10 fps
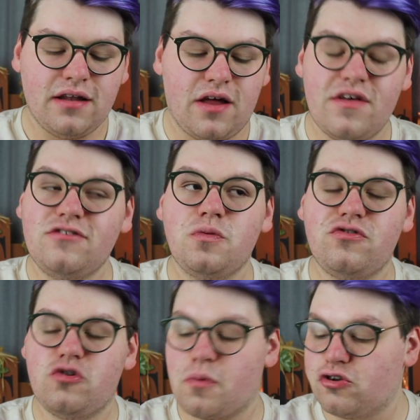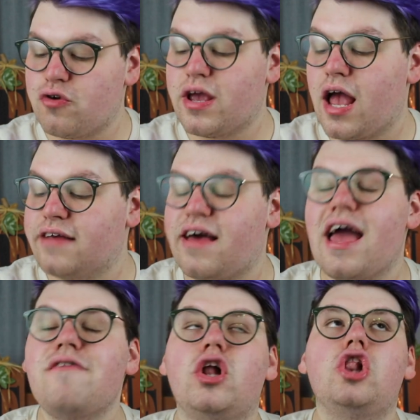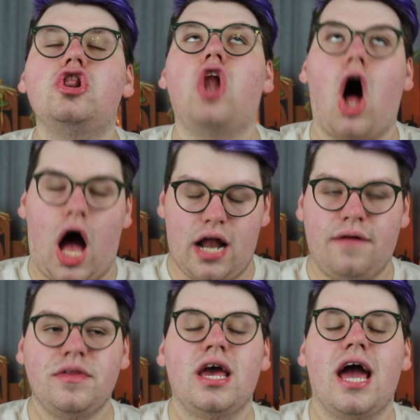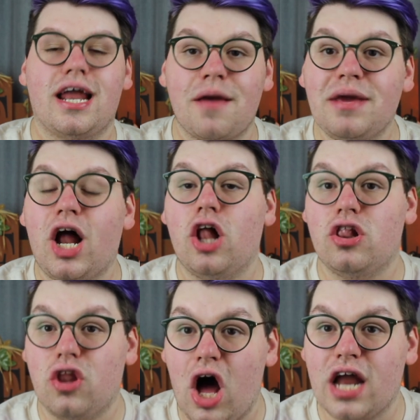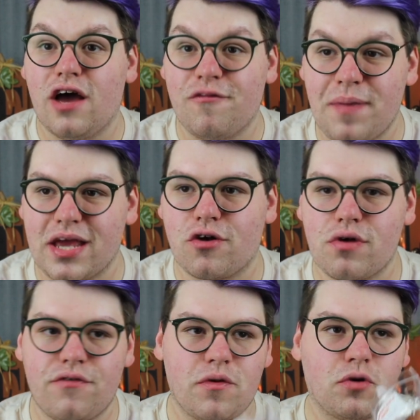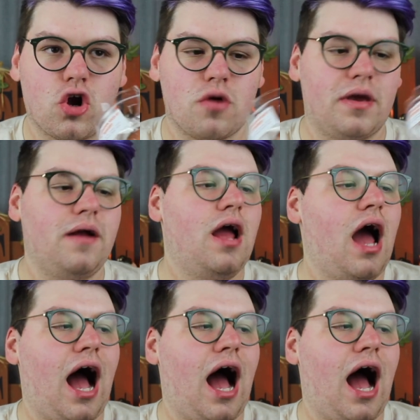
Now this was super intriguing because I have a lot and I mean a lot of bakery from Kirby.